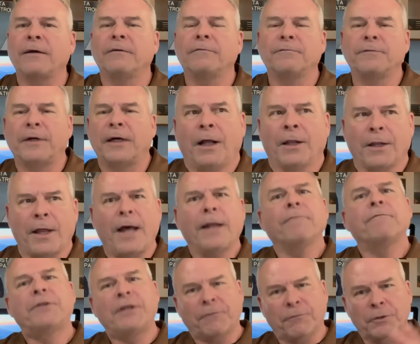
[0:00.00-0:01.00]

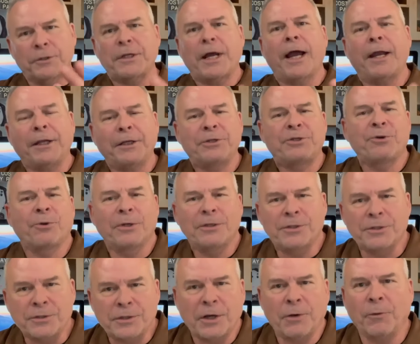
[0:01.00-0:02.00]
of different dining
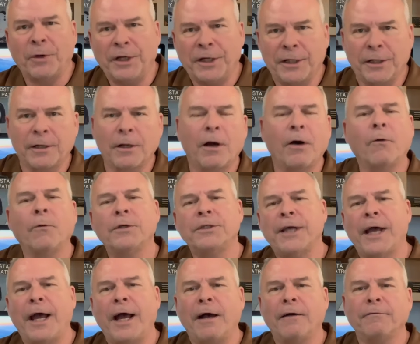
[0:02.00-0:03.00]
choices that we didn't always
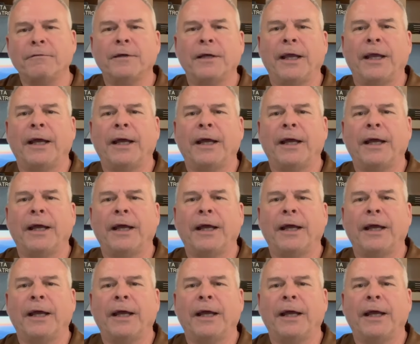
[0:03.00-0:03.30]
have,